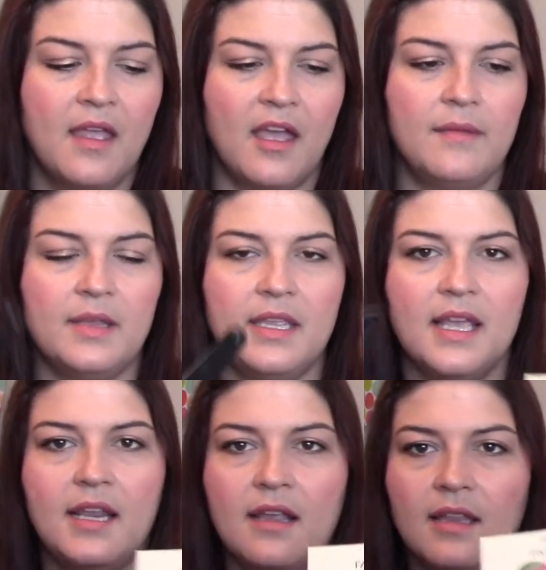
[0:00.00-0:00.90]
I've been
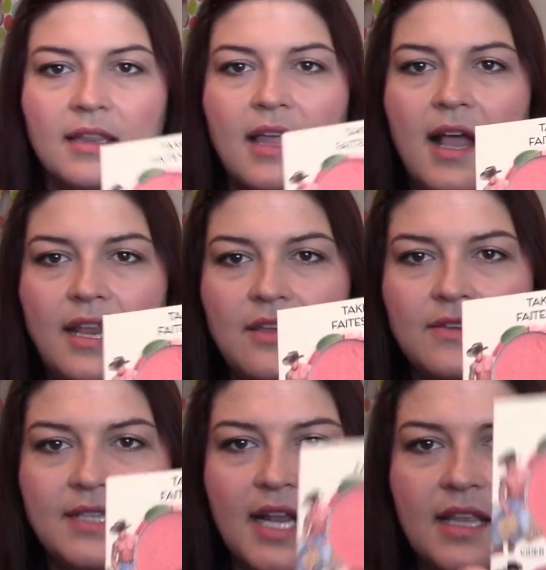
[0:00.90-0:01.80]
getting a lot of
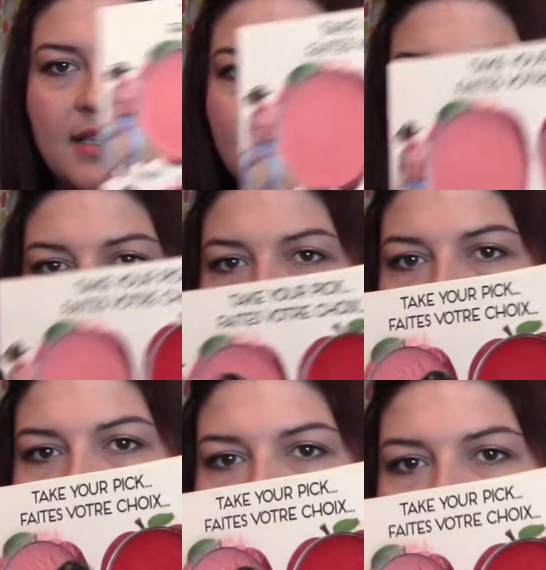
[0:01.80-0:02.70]
use out of this cobbler,